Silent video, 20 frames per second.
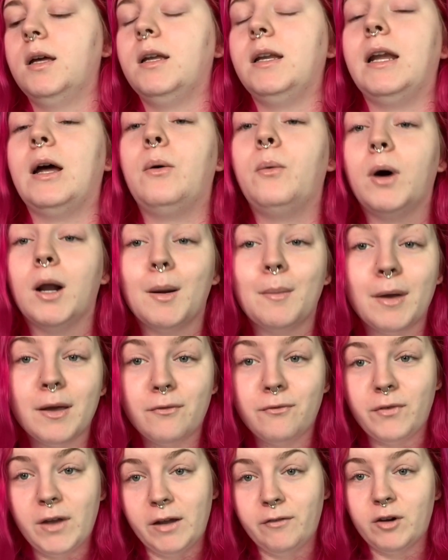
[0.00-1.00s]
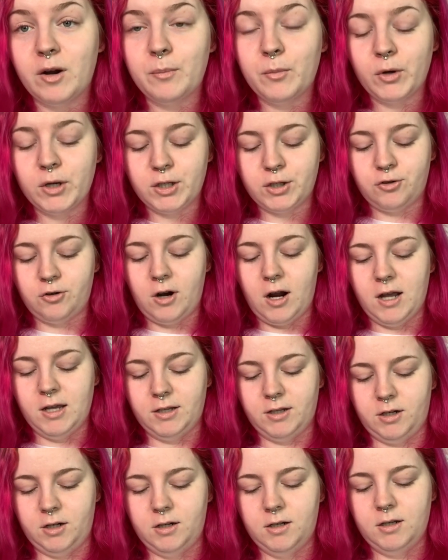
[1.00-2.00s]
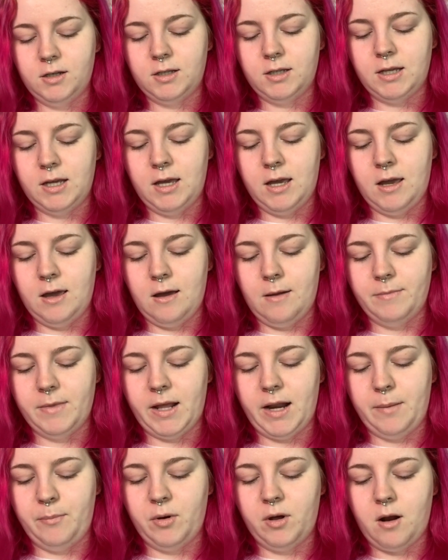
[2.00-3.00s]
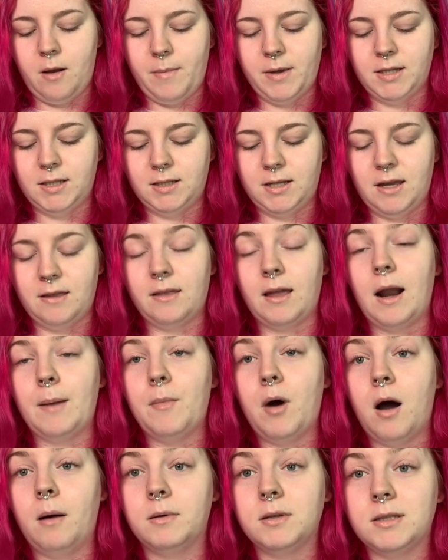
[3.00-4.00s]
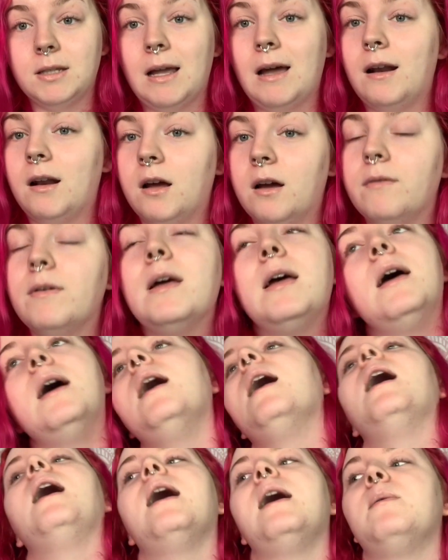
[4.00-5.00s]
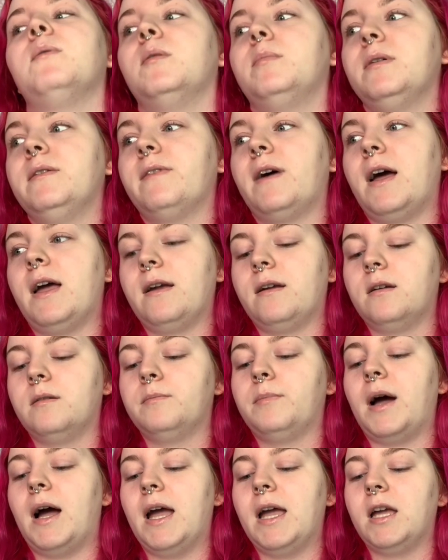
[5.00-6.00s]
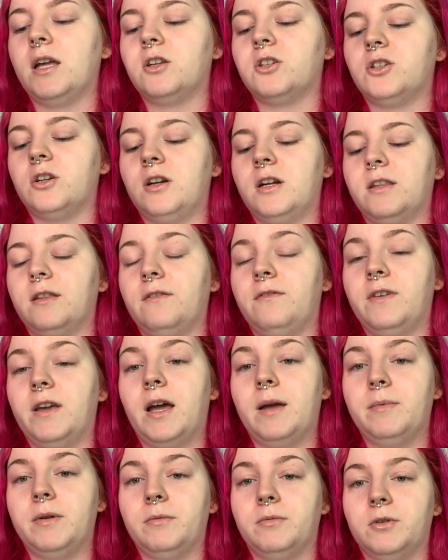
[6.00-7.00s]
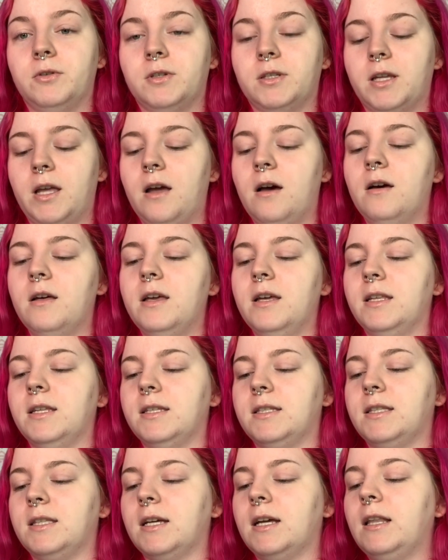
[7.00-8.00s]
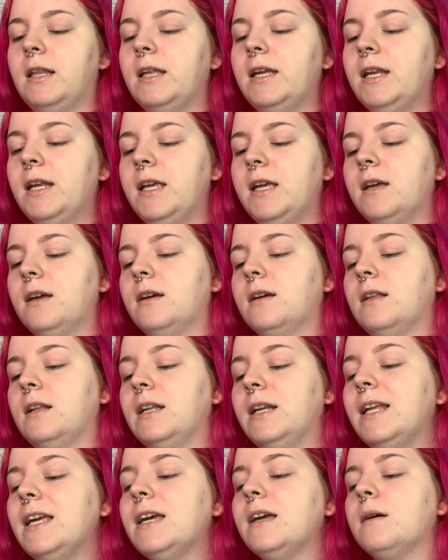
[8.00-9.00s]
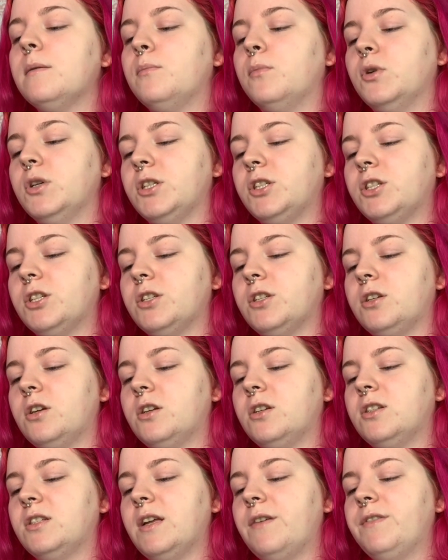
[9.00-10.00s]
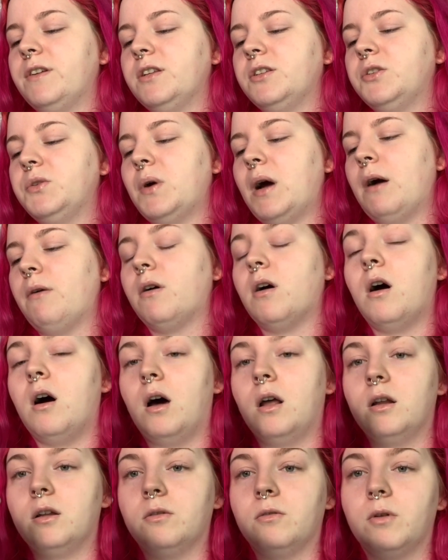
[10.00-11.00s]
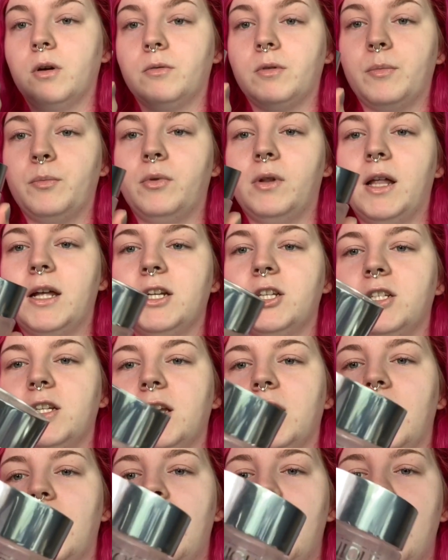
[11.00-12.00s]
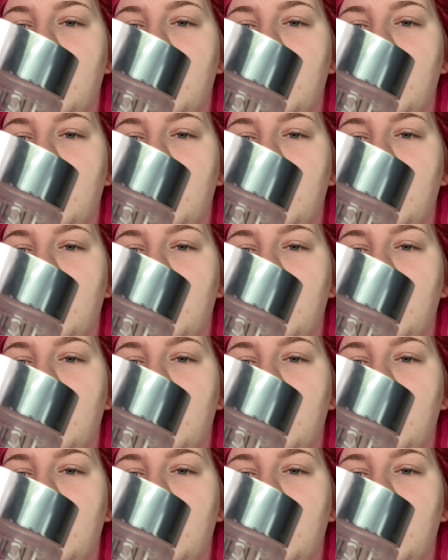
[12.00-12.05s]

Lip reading: Now one of my favorite moisturizers that I put on my skin that I'm almost out of, I will be buying during the VIB Rouge sale is the Clinique Moisture Surge 72-hour auto replenishing